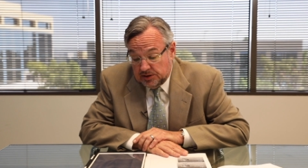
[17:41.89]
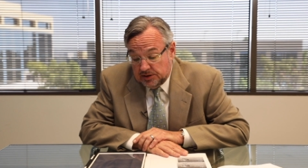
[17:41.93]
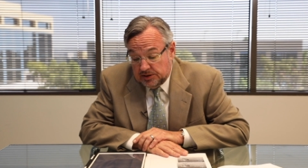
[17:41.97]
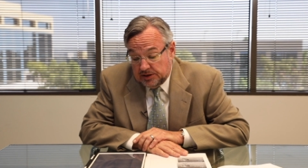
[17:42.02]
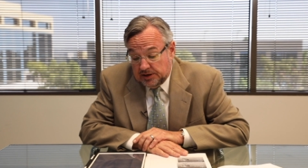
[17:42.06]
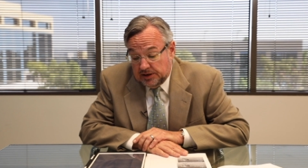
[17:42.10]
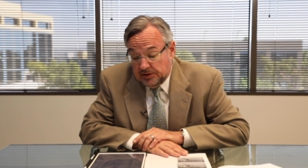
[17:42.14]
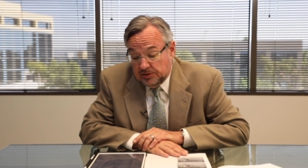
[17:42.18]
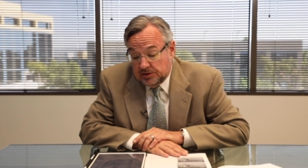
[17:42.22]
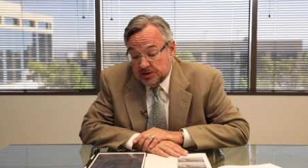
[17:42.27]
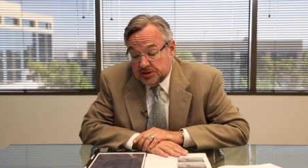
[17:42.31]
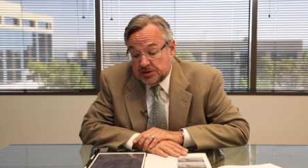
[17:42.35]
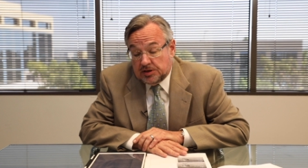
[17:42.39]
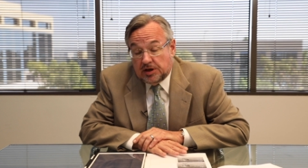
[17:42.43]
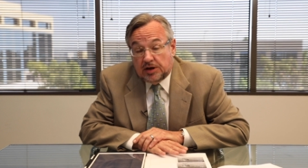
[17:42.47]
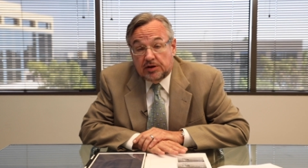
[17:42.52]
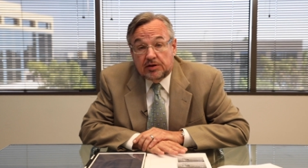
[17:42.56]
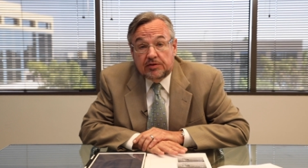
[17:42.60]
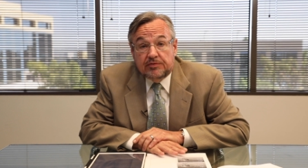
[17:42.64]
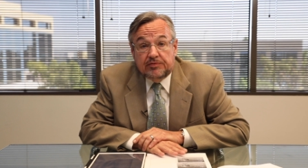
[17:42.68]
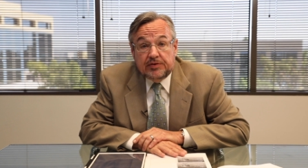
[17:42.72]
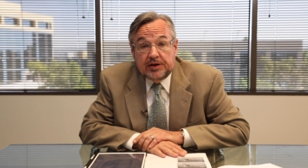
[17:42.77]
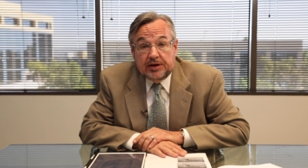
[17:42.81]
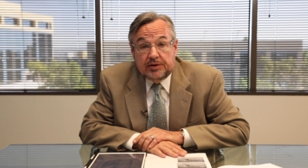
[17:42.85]
that
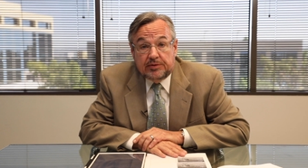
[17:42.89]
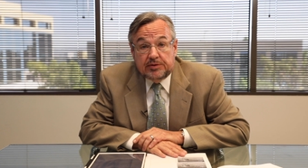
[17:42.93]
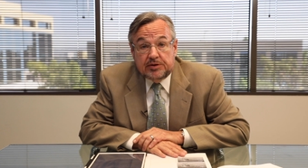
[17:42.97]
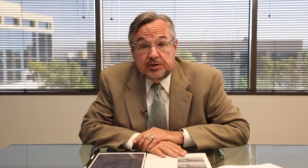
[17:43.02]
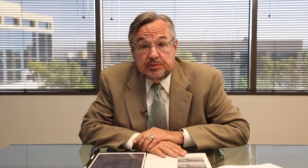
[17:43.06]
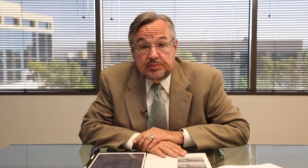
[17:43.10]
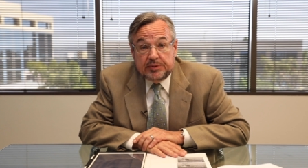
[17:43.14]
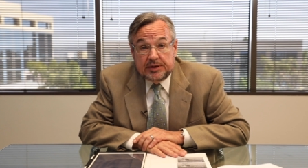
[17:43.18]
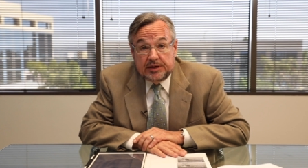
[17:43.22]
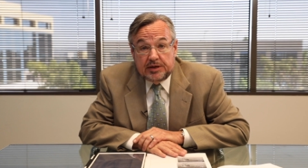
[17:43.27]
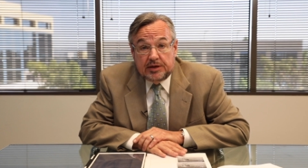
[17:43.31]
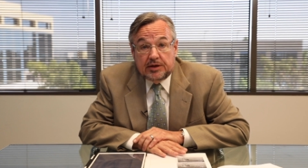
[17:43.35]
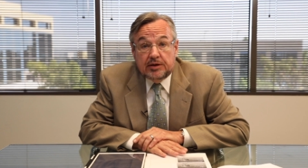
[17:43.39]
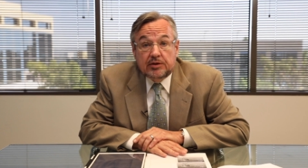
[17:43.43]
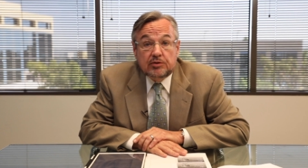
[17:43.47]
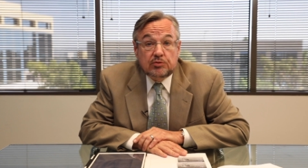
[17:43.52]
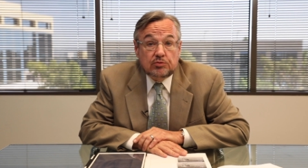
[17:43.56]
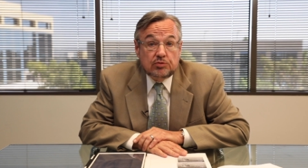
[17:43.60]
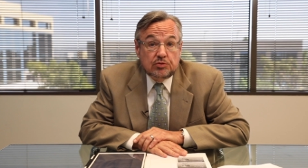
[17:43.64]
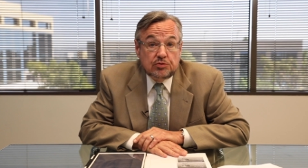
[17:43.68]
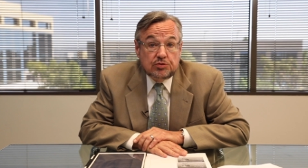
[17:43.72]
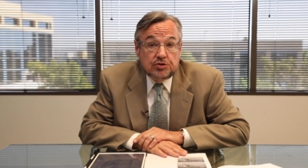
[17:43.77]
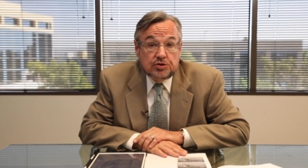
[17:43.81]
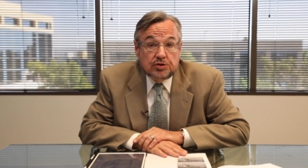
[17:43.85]
Aristotle found to be
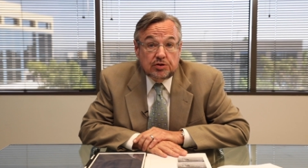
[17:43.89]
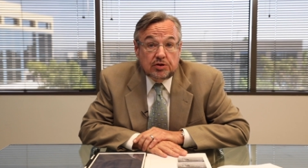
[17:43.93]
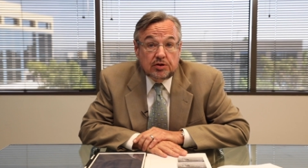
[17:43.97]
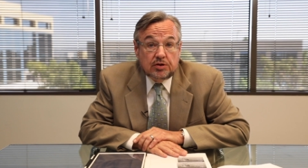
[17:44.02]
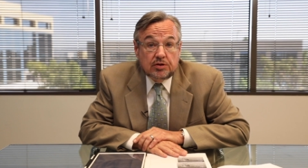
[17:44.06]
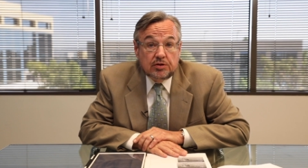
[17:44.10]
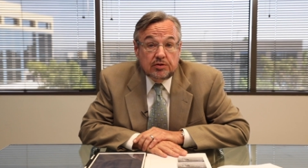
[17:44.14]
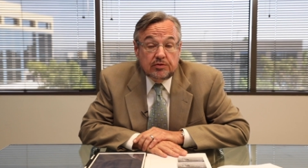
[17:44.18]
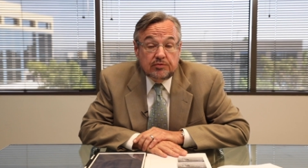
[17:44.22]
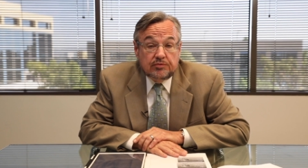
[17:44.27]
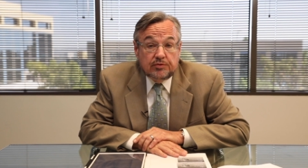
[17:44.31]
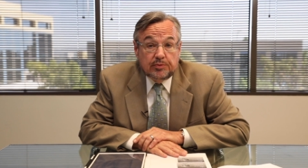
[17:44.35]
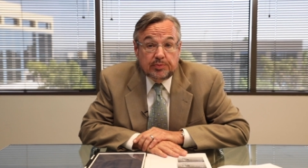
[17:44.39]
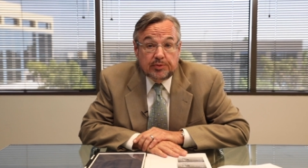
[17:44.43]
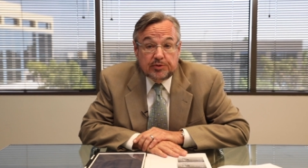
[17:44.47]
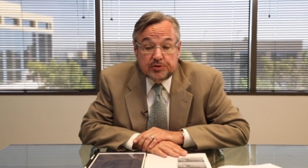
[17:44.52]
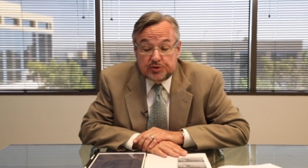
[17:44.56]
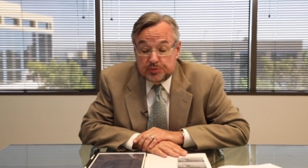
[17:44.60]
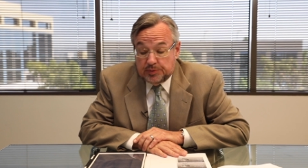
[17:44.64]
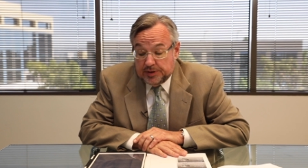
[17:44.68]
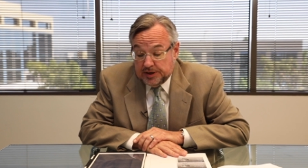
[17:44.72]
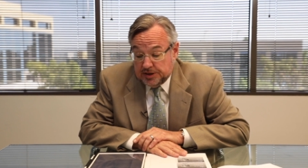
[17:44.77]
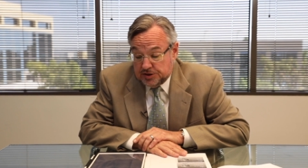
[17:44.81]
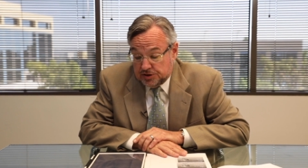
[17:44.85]
crucial for
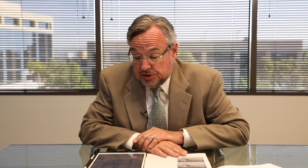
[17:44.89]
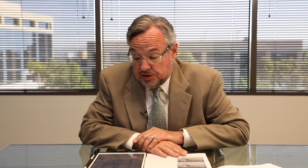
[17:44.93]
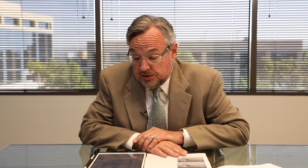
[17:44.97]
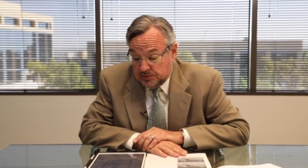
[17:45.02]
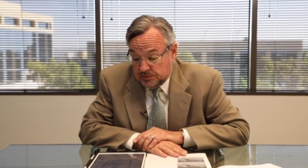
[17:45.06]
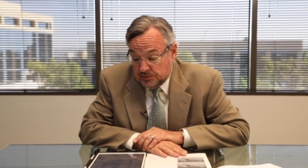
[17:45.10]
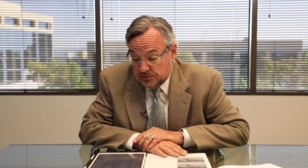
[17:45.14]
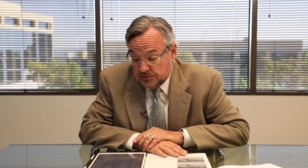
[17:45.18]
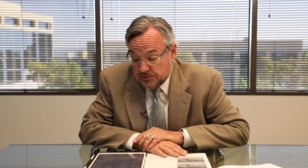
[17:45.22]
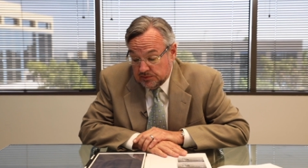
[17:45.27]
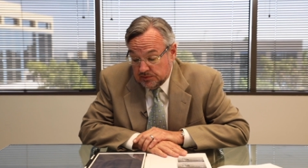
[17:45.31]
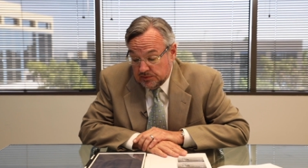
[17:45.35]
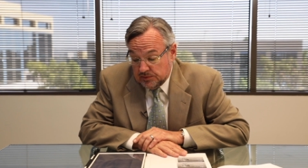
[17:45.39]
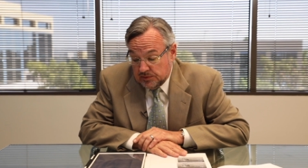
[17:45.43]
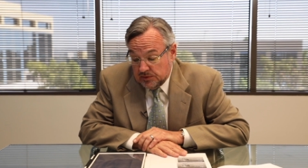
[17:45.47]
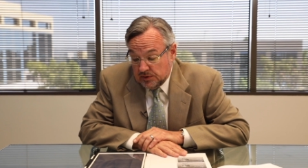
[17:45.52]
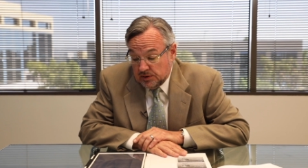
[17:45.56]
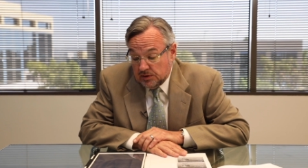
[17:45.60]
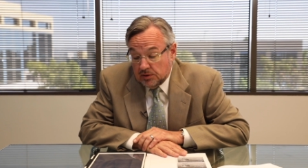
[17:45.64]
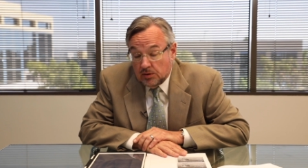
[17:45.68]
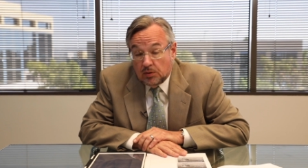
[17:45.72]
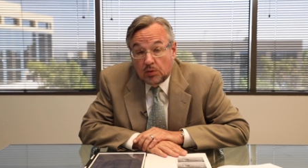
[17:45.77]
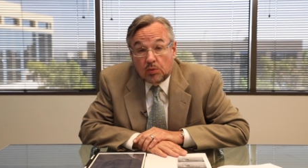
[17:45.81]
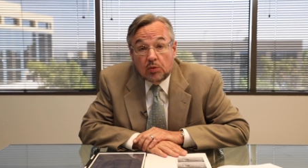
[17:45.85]
persuasion,
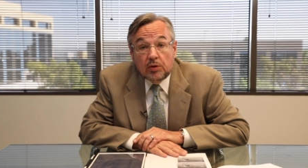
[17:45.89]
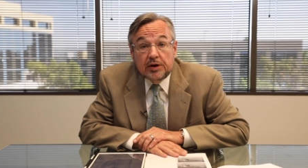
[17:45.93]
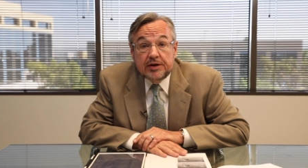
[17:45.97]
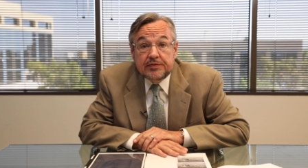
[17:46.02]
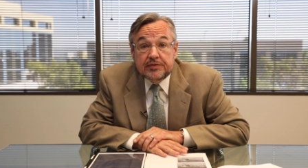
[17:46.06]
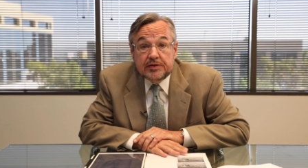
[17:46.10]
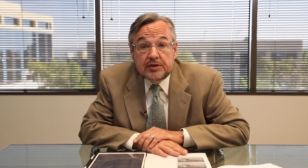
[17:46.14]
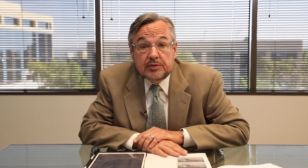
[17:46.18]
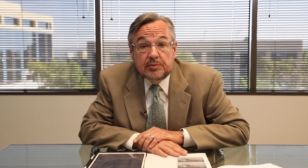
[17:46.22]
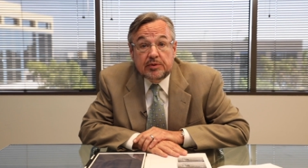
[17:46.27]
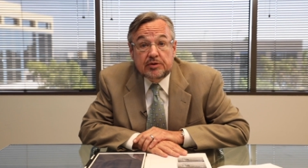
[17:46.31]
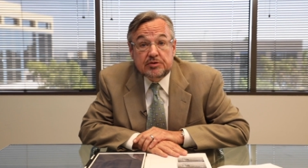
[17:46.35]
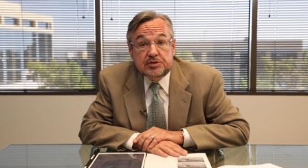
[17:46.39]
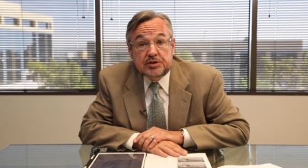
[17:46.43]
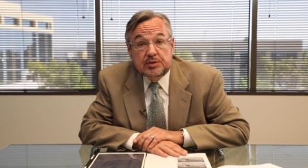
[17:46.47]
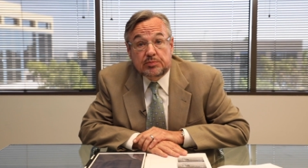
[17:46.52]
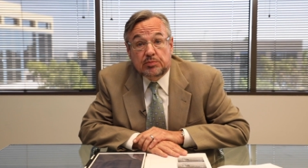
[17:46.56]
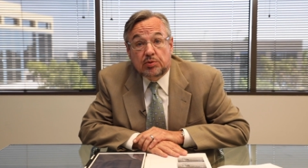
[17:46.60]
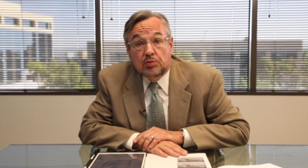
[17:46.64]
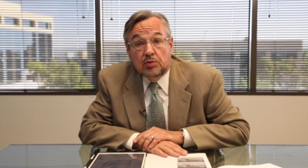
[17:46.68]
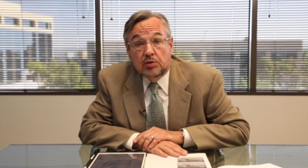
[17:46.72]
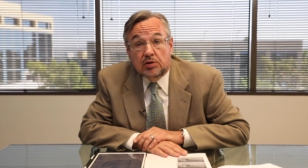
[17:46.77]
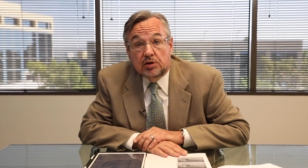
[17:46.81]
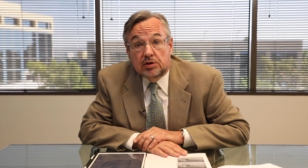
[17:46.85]
or even the most
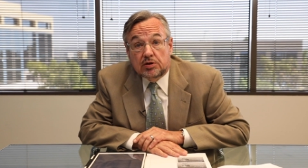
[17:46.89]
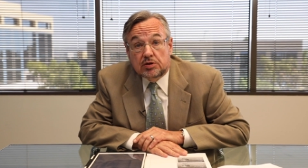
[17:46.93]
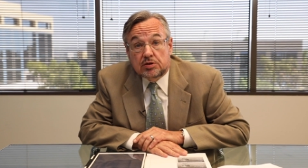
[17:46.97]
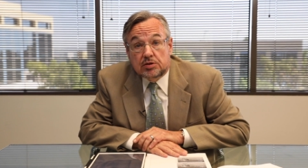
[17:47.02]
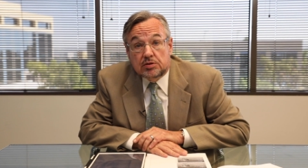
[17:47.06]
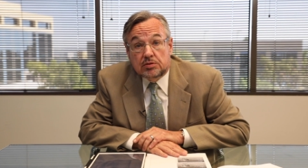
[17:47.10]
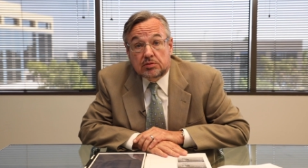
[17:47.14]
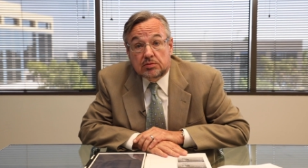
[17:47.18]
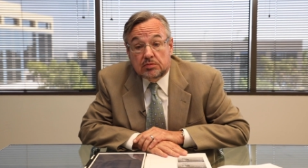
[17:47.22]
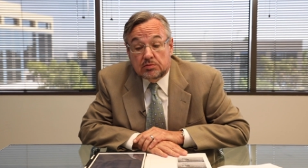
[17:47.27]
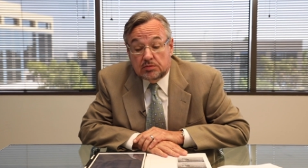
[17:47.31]
important.